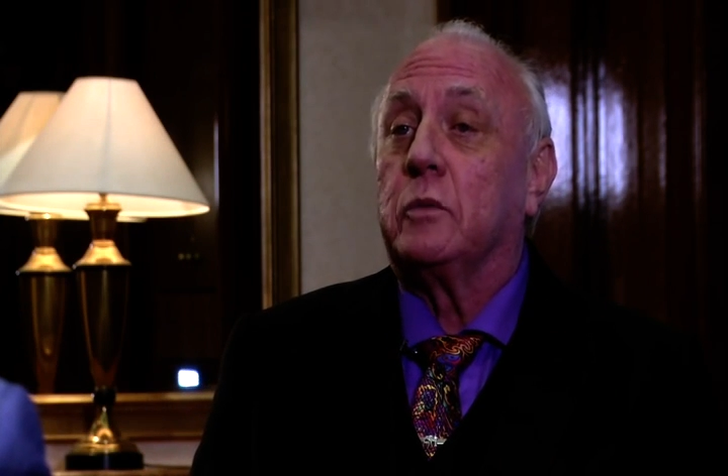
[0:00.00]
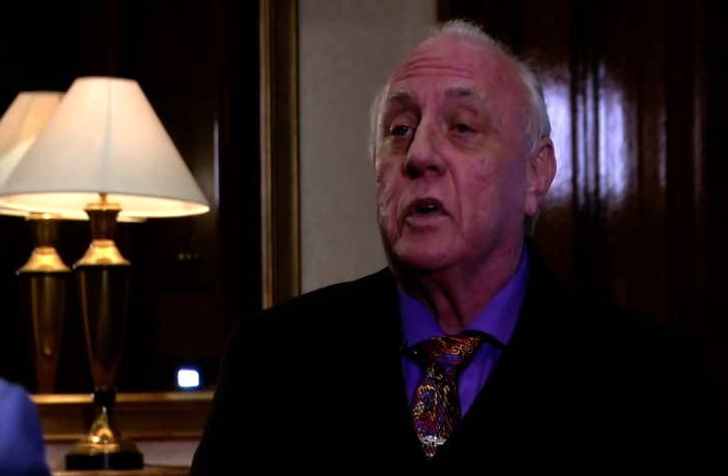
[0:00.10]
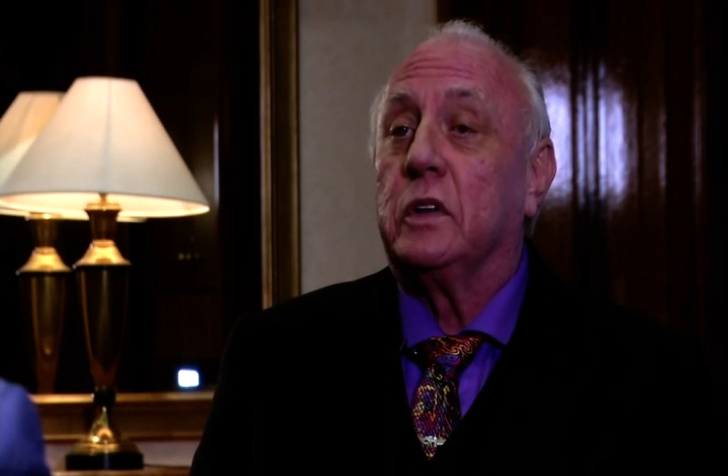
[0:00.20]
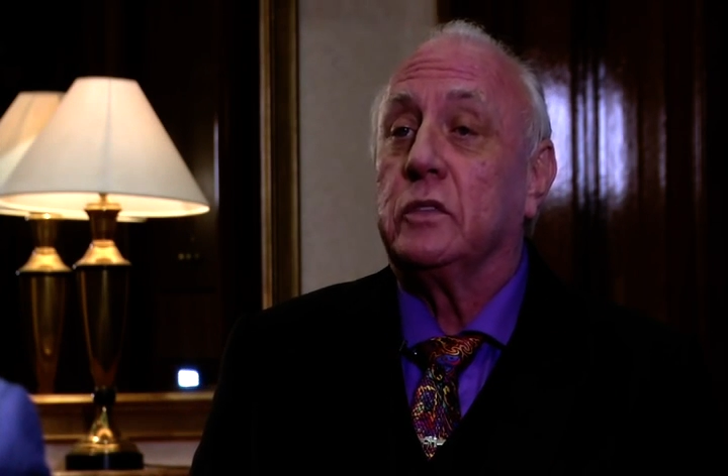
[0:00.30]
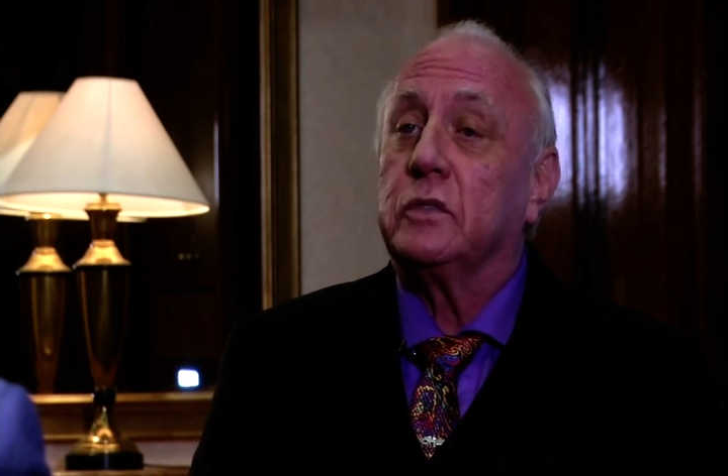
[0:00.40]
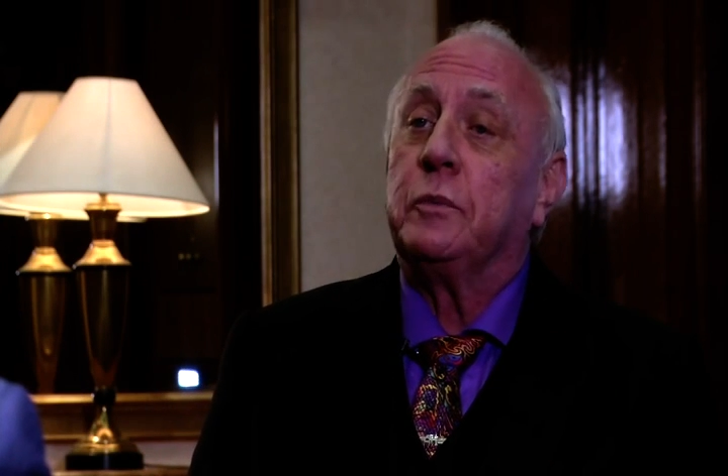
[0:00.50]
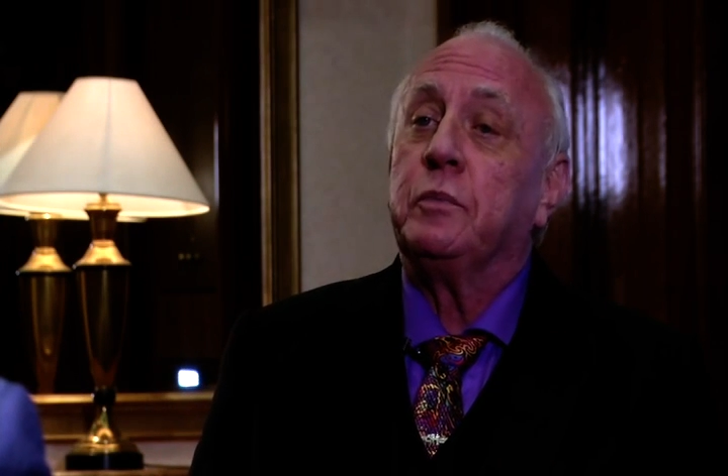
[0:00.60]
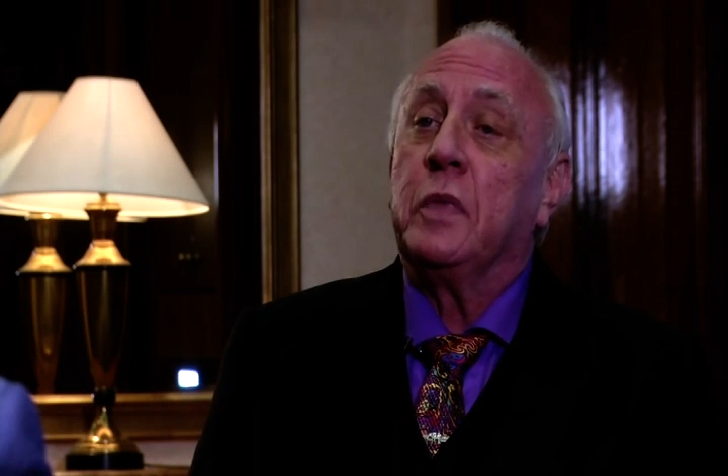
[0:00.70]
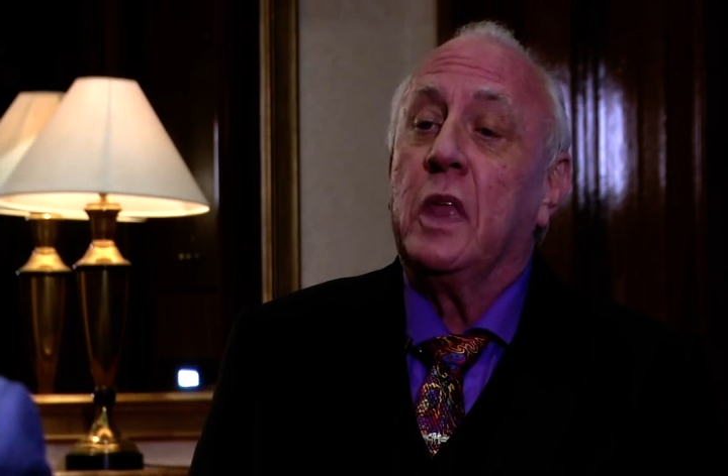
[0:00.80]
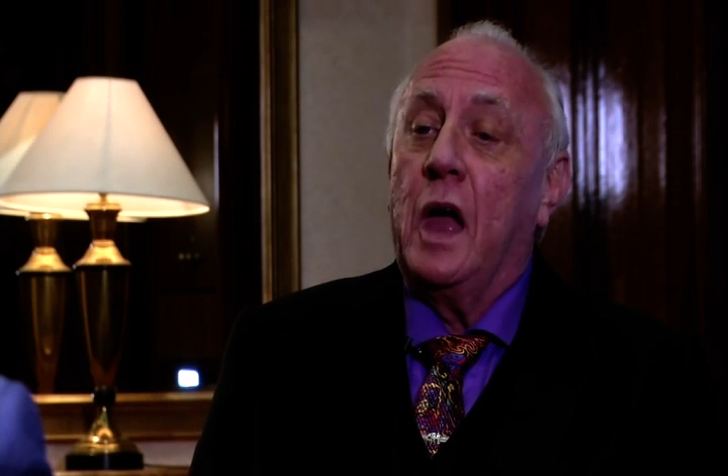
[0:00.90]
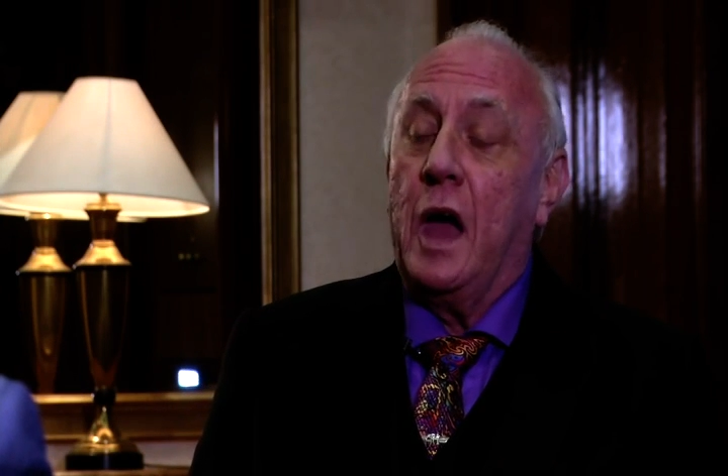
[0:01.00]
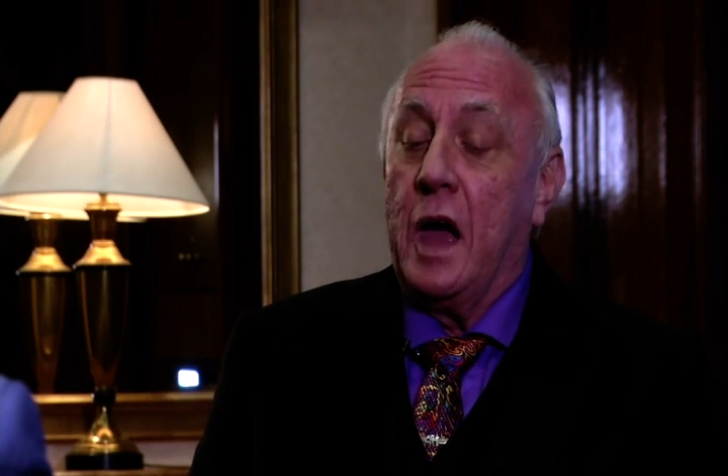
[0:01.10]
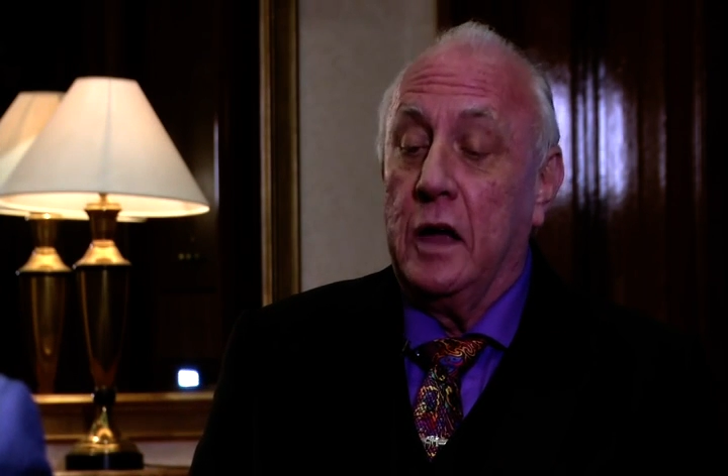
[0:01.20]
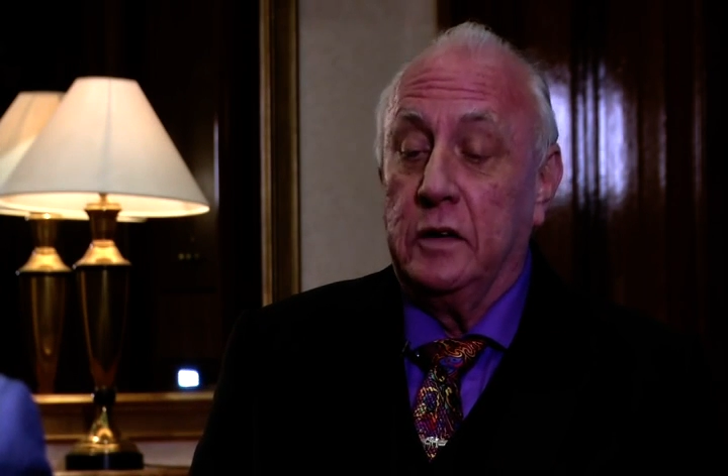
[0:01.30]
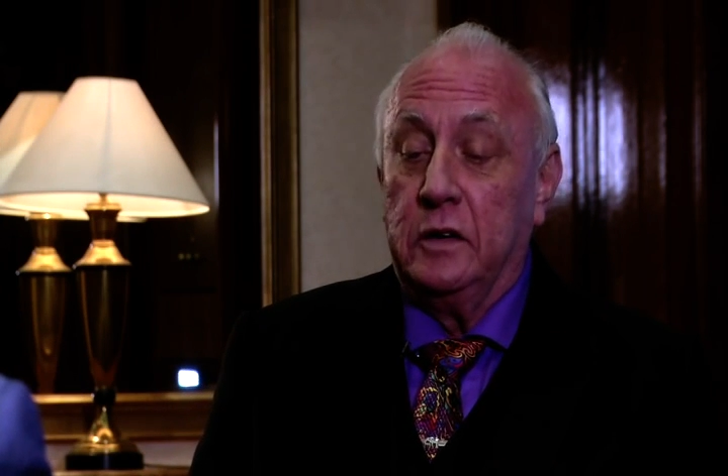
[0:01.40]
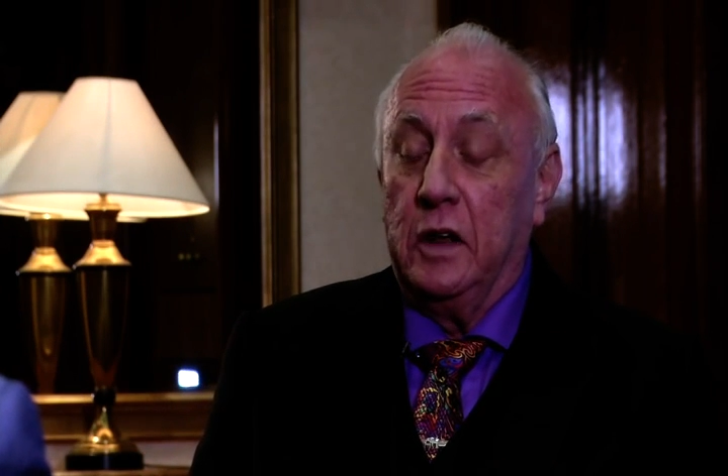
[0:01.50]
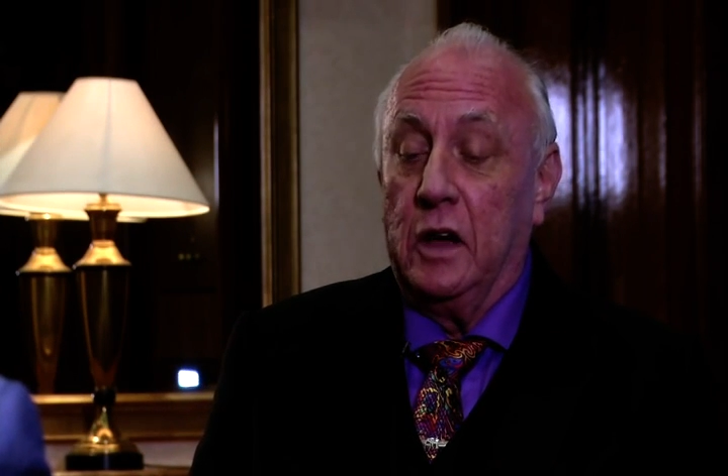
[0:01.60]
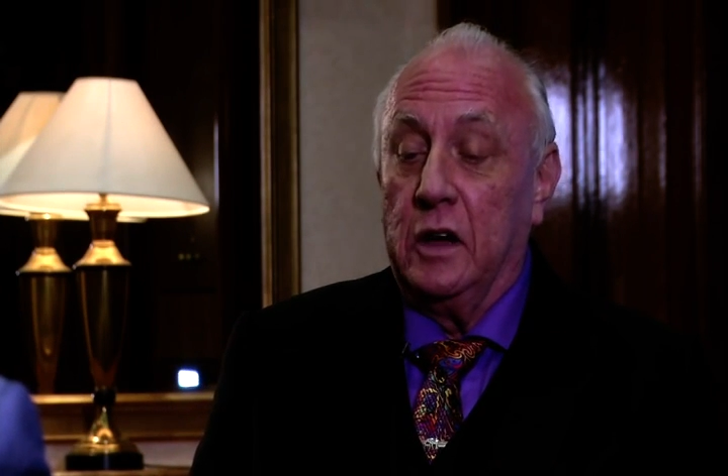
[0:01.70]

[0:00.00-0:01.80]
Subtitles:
ones. And